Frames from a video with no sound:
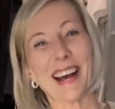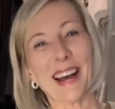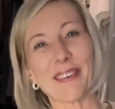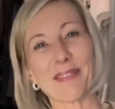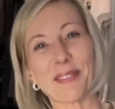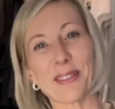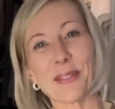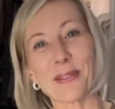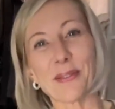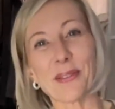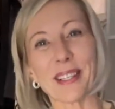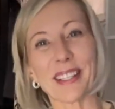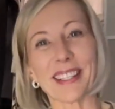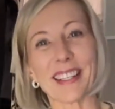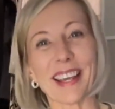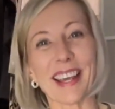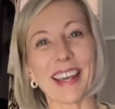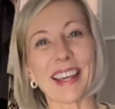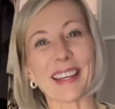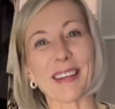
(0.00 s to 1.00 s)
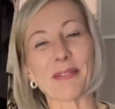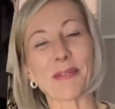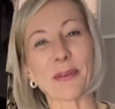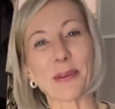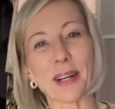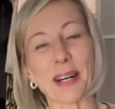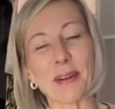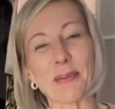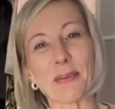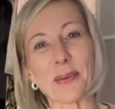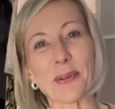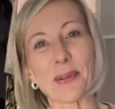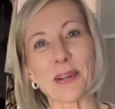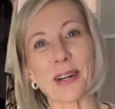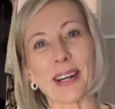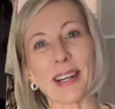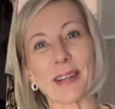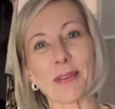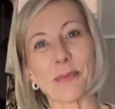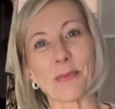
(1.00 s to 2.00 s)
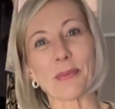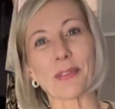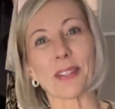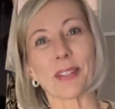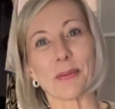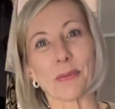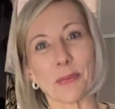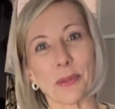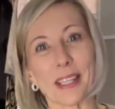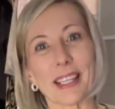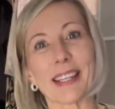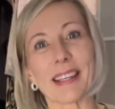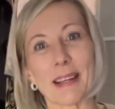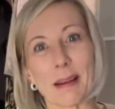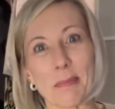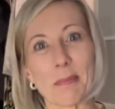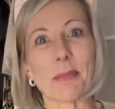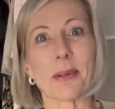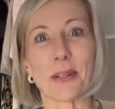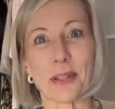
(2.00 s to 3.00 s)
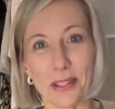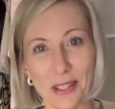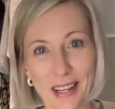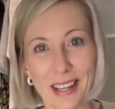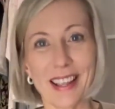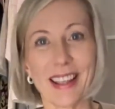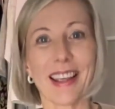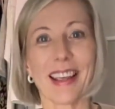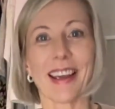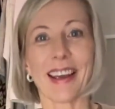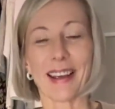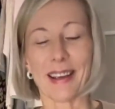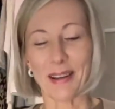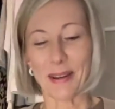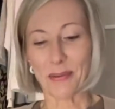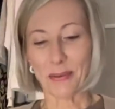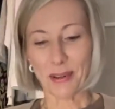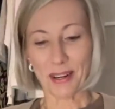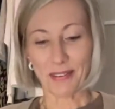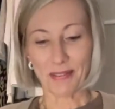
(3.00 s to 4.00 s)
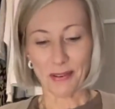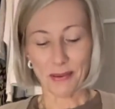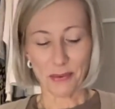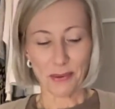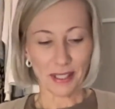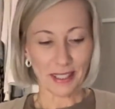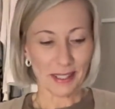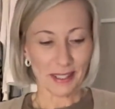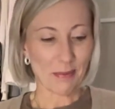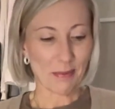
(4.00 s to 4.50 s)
I'm doing what I wore in week number, whatever week